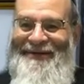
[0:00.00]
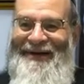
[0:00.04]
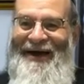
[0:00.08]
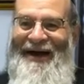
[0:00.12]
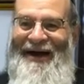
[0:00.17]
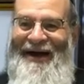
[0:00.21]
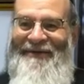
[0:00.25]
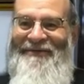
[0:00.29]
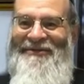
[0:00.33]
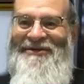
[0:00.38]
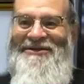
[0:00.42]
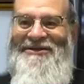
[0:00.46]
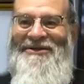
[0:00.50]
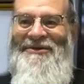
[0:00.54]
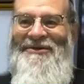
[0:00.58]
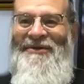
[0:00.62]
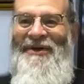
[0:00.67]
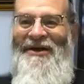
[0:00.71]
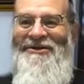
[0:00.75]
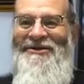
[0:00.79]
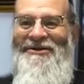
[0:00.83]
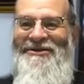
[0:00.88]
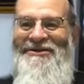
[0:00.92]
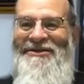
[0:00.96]
obviously
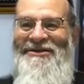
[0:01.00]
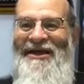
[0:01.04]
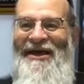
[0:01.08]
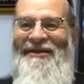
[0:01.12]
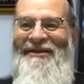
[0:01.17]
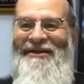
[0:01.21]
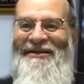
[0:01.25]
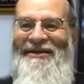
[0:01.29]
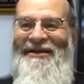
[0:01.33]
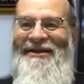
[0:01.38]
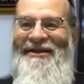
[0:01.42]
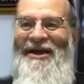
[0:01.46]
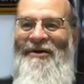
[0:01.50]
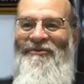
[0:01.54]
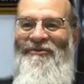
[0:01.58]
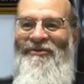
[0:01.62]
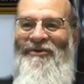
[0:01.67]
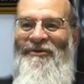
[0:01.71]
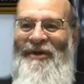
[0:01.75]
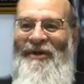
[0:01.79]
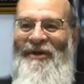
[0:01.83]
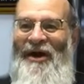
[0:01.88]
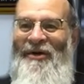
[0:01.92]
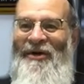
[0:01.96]
we understand it didn't come
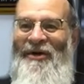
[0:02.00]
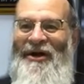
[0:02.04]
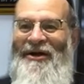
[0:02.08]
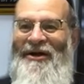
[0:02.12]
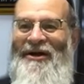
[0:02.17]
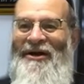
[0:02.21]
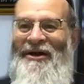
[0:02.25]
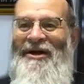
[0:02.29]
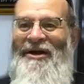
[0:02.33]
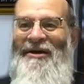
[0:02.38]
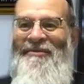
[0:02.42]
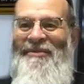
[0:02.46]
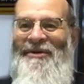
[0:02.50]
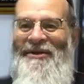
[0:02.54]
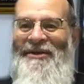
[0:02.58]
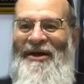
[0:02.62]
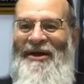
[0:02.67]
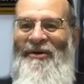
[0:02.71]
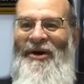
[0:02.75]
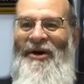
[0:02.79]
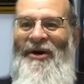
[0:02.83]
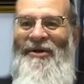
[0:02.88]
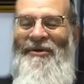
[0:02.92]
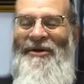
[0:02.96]
from nowhere, but
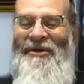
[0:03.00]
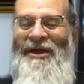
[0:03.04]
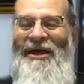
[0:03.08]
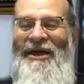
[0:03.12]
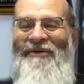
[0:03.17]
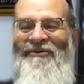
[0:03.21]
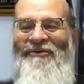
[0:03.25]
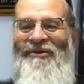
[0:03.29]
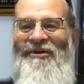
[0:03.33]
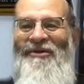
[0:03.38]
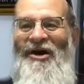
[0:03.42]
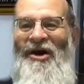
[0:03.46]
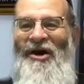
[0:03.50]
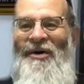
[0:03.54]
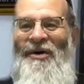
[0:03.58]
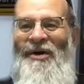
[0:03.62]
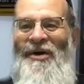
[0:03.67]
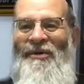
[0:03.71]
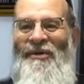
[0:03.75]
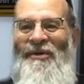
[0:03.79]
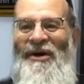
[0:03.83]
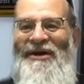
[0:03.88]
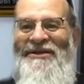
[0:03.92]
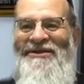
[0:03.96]
that water which came from
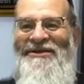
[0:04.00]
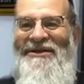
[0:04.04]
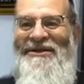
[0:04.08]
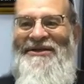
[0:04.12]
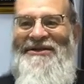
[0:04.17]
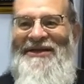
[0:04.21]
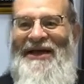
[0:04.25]
nowhere, what's its